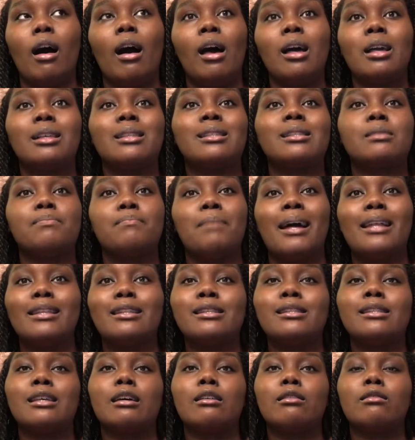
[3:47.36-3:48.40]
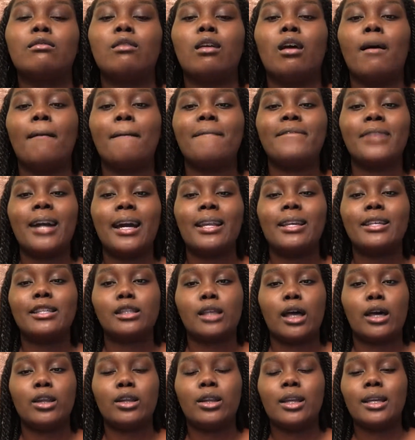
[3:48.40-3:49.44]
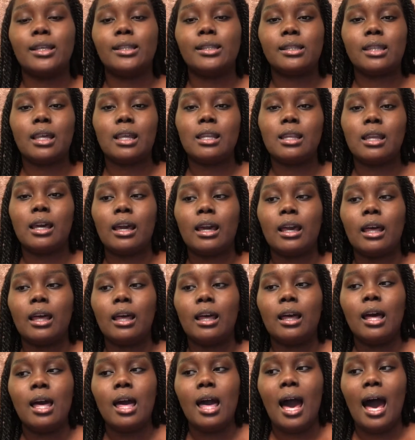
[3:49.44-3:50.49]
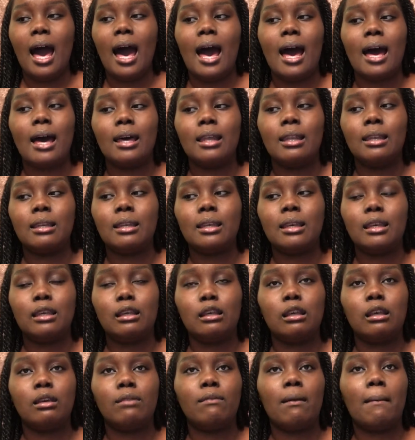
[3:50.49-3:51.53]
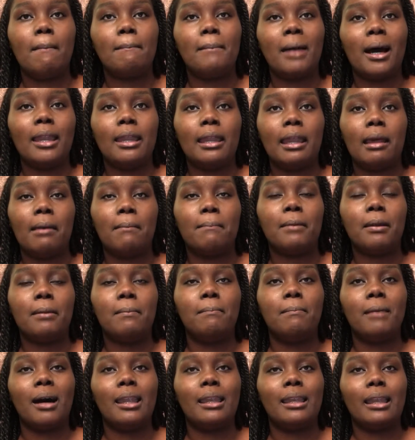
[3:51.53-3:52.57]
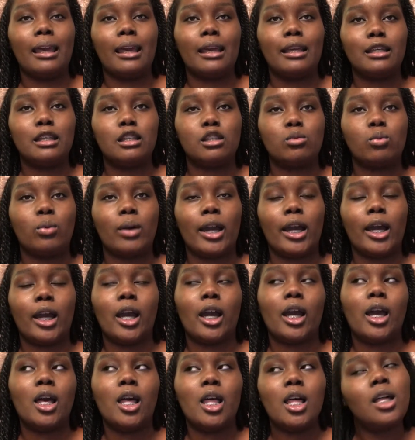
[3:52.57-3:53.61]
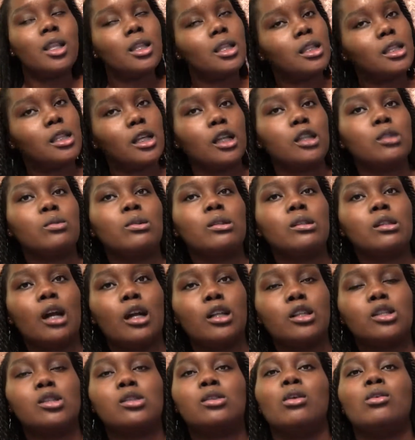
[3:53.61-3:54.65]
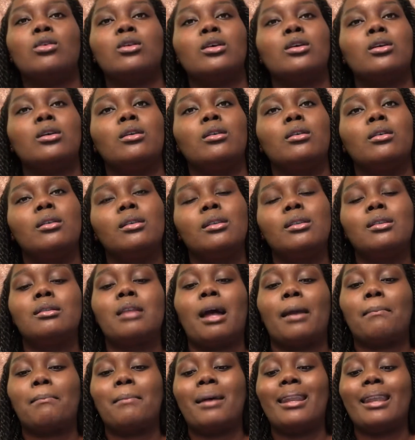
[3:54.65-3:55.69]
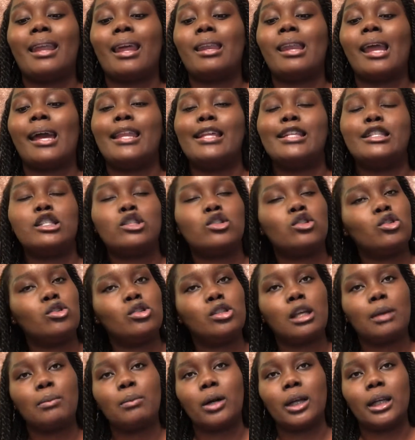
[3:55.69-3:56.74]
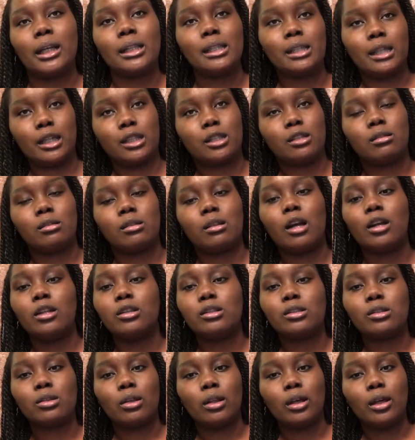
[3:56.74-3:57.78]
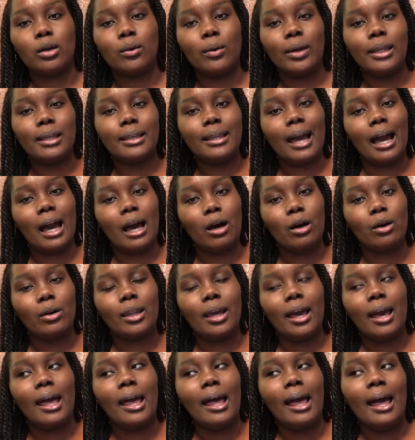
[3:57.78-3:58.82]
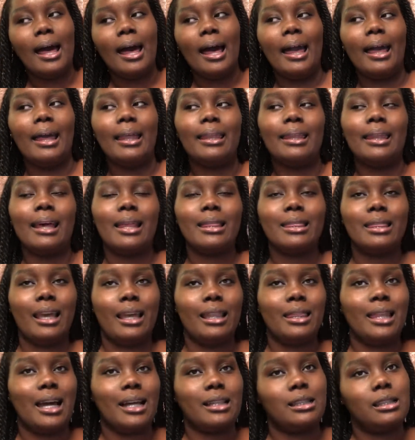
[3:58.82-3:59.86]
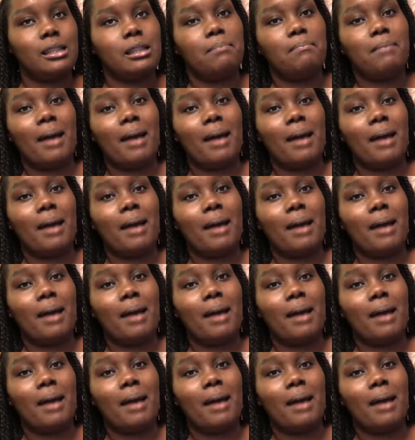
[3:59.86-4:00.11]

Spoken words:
expensive Friday, Saturday, and Sunday, and even Monday. But Monday is where the tickets will start slowly. That Monday night into Tuesday morning, tickets will start slowly going down, and then that's the